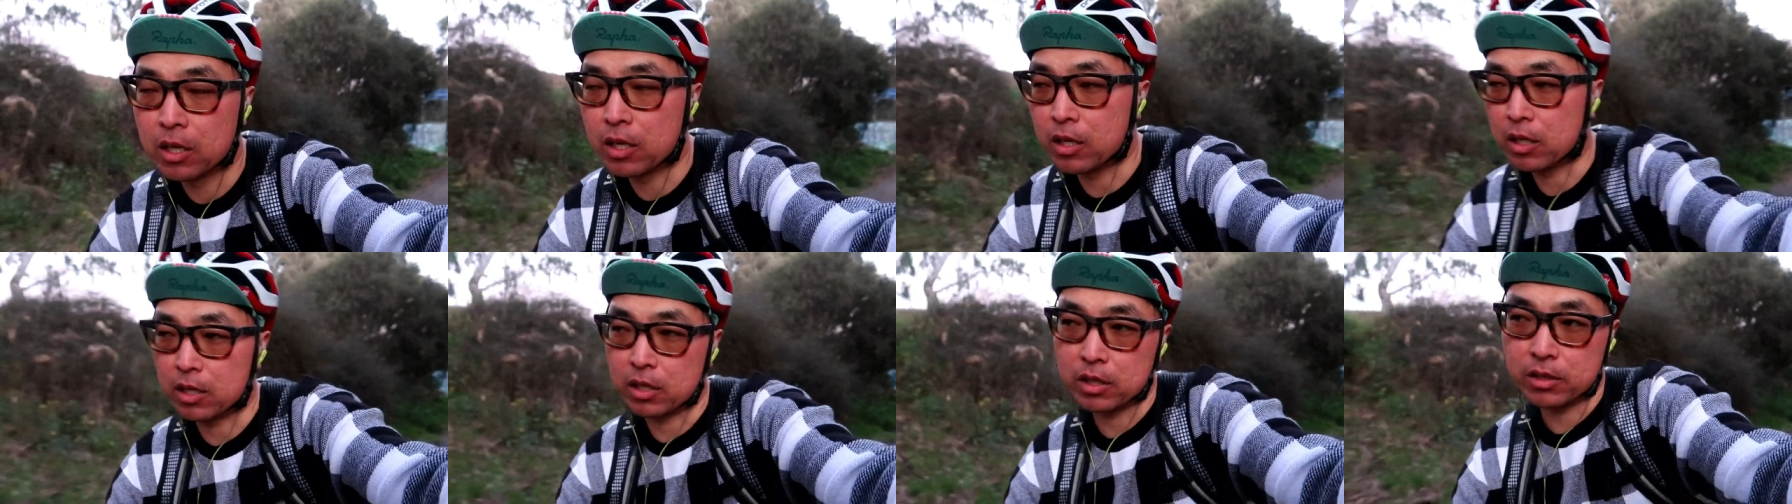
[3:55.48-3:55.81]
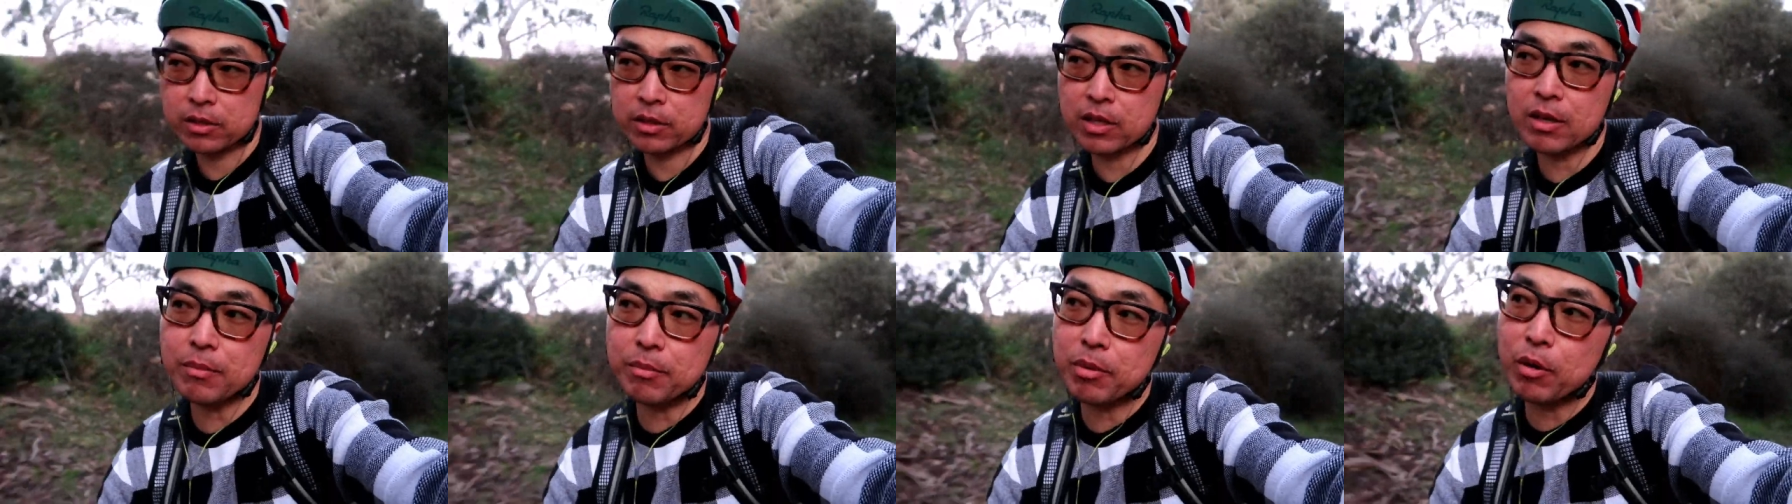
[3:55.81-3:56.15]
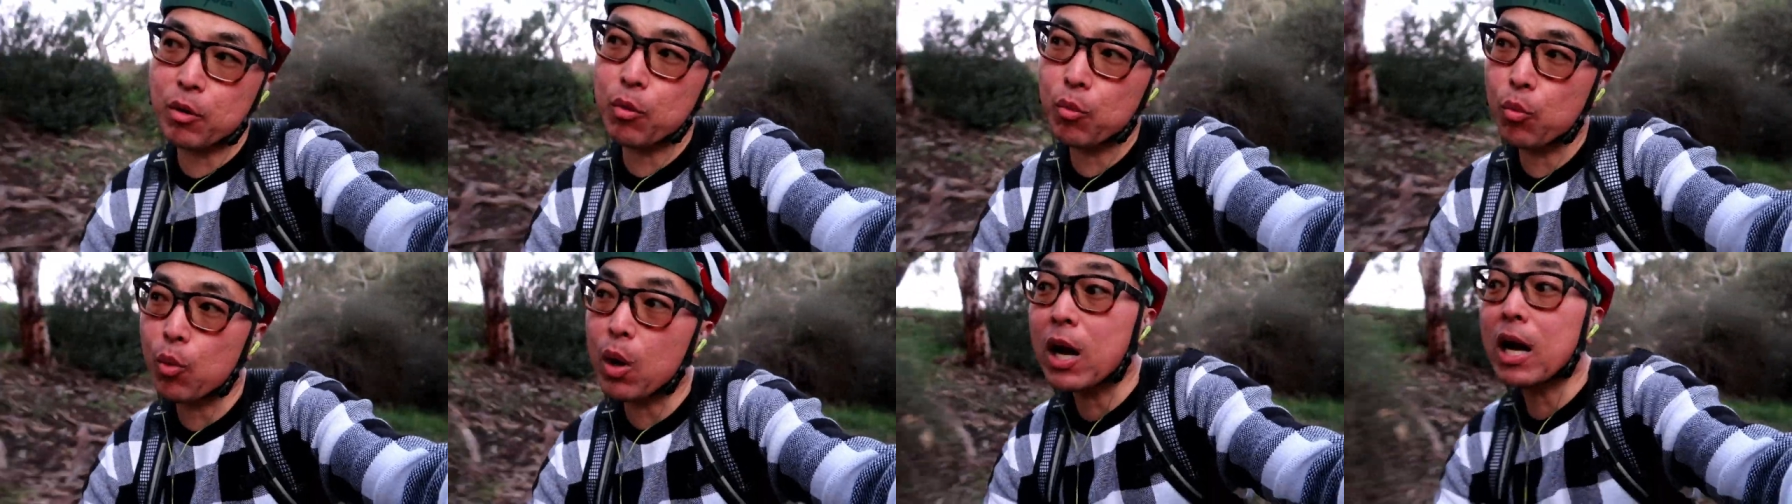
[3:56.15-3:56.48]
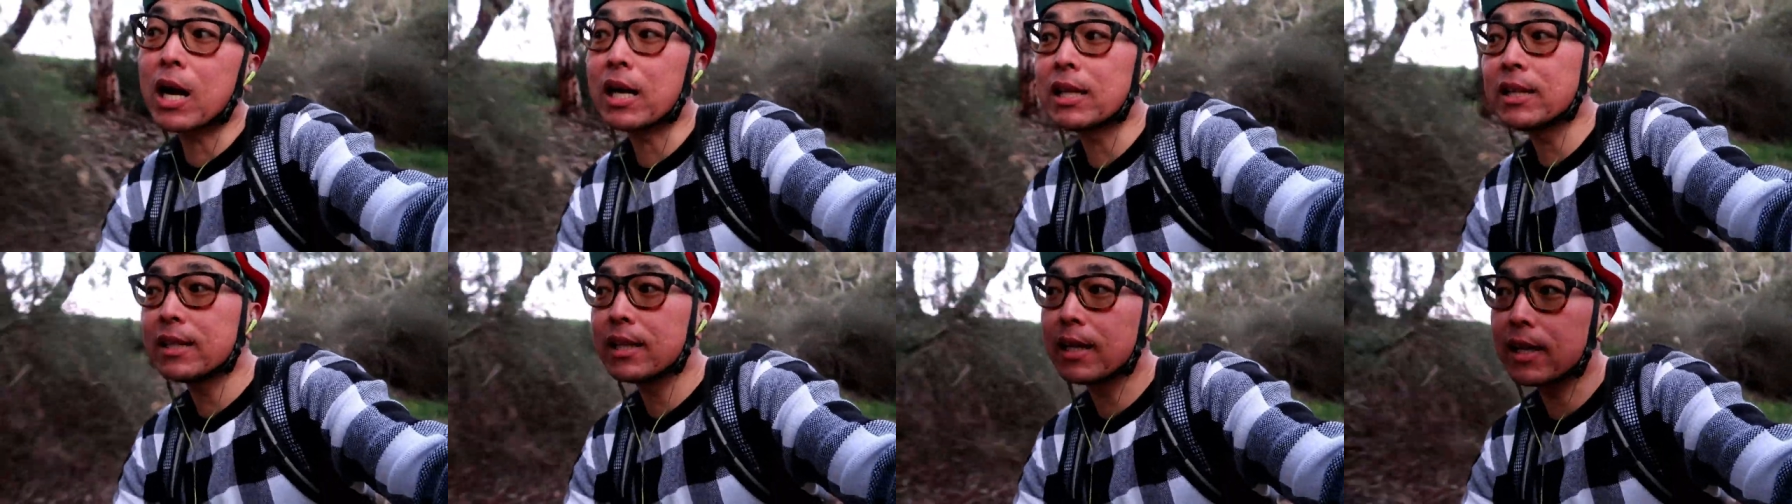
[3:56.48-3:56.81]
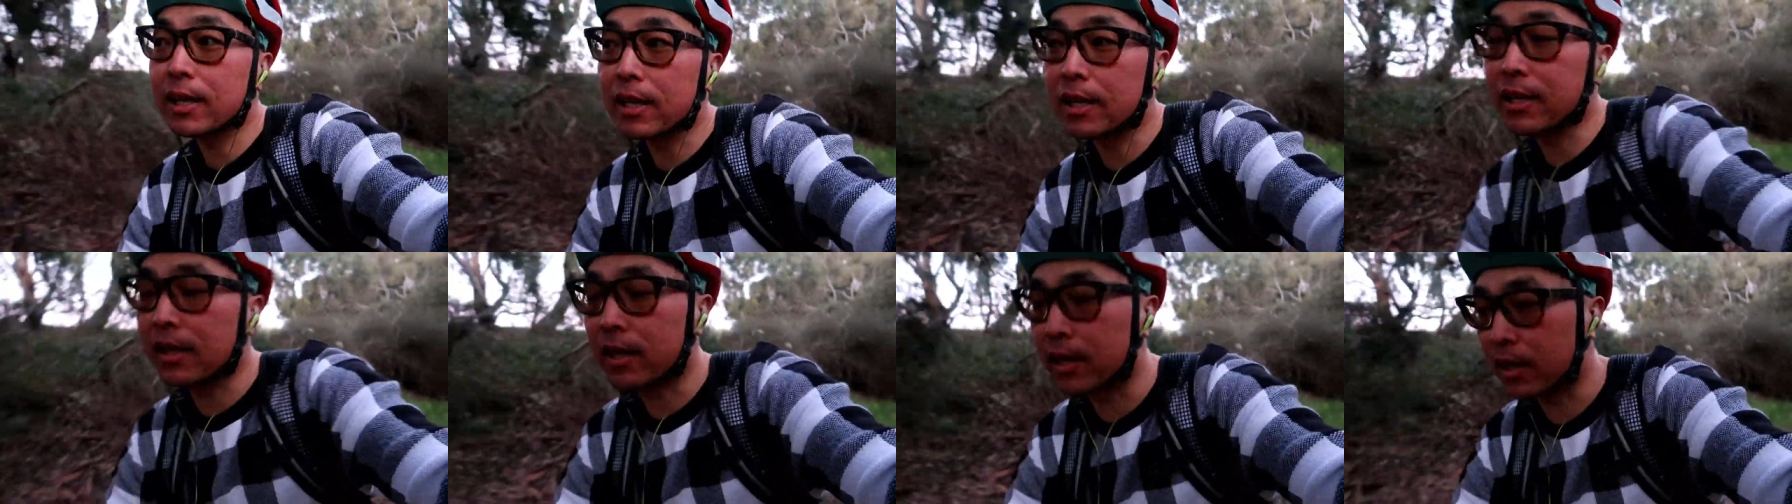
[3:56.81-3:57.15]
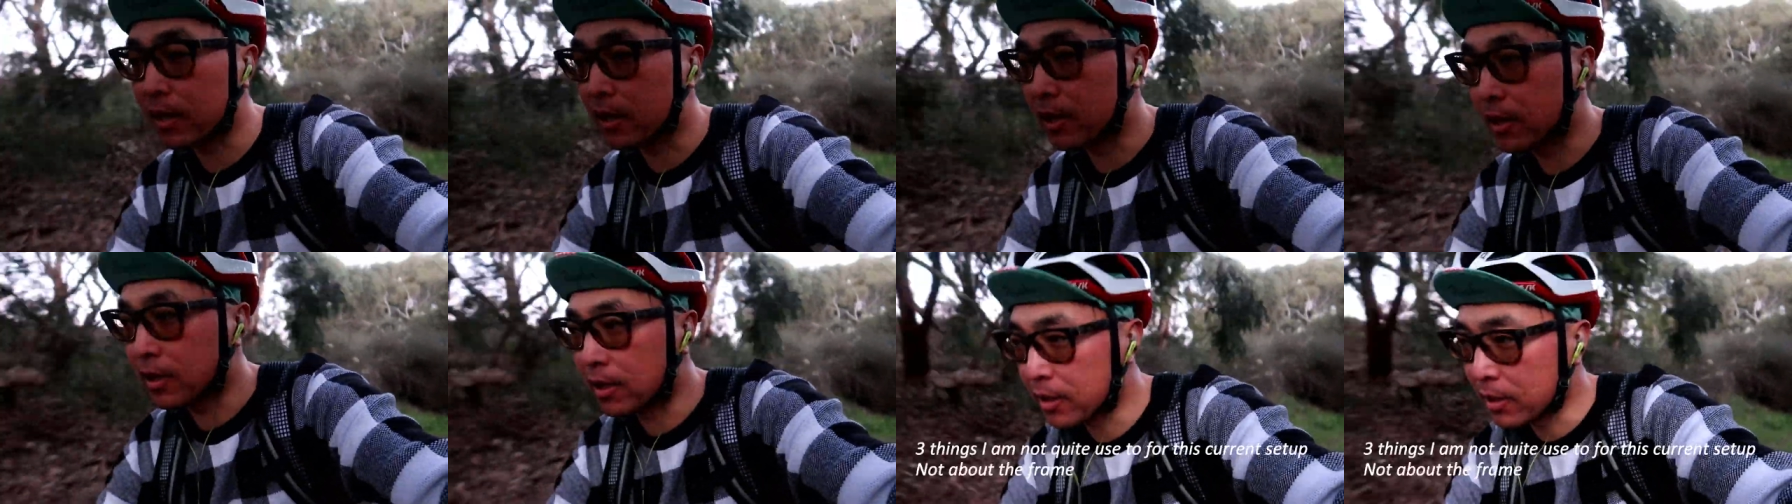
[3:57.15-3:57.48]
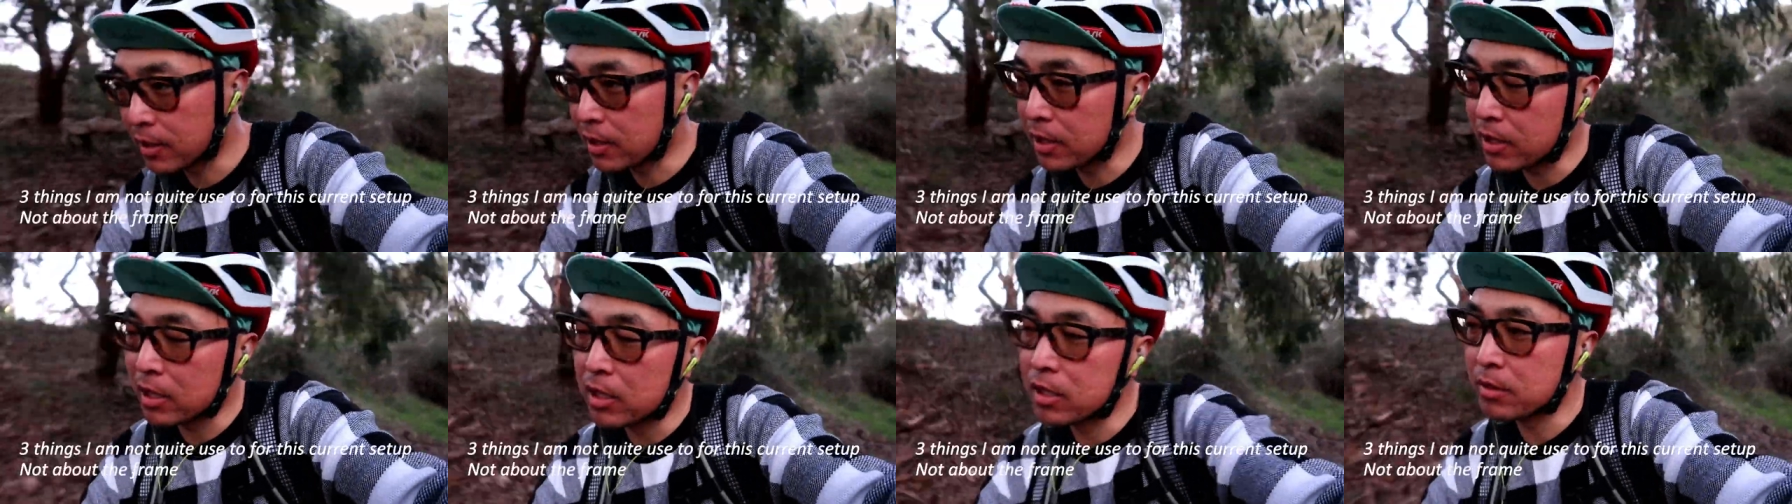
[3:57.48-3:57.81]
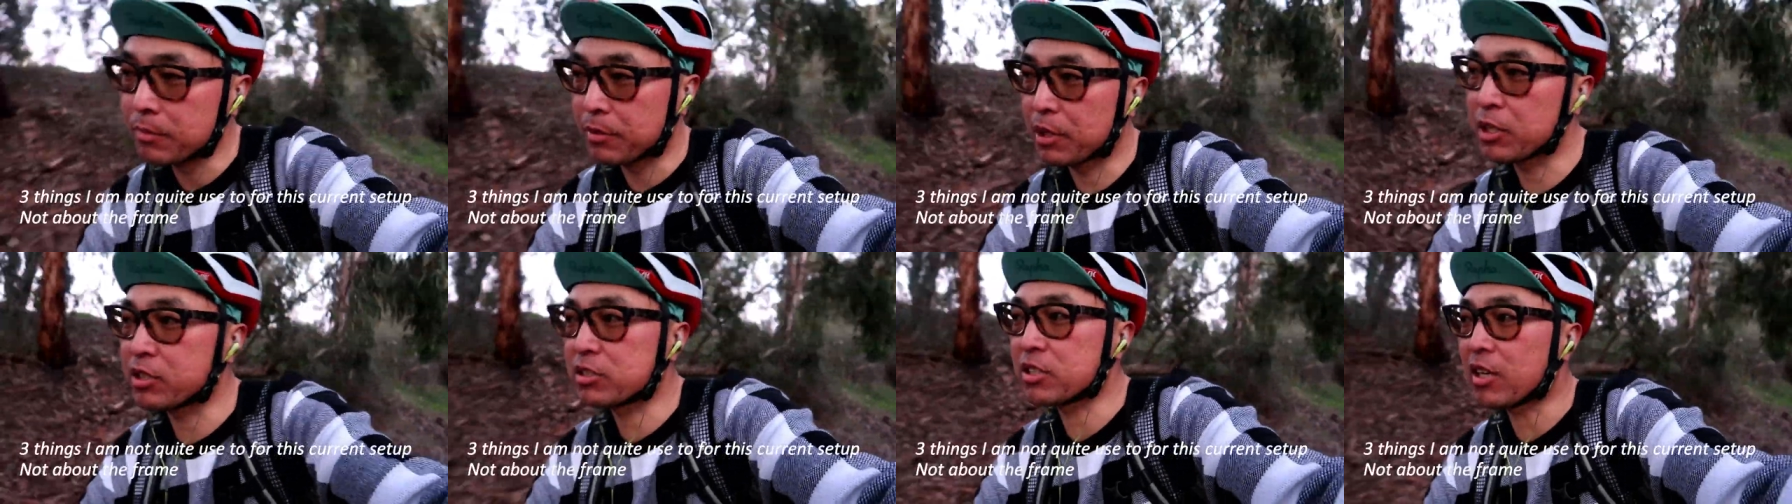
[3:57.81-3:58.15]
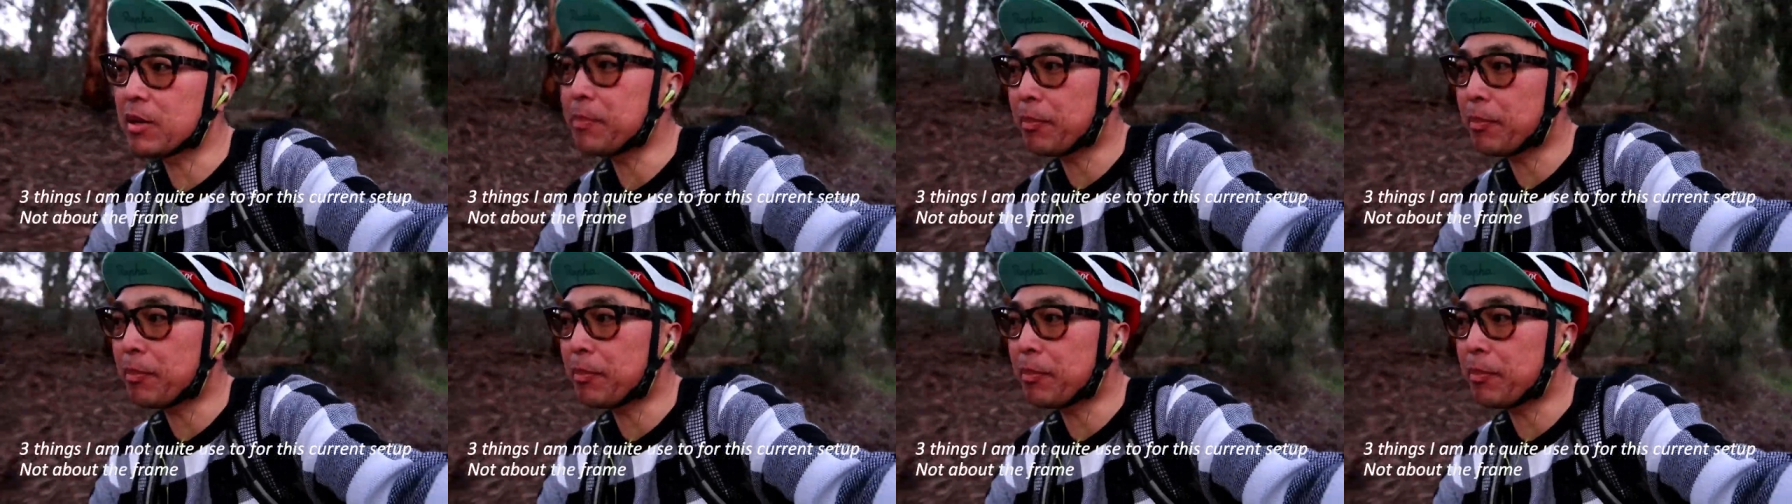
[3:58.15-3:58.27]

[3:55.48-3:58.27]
All right, number one, because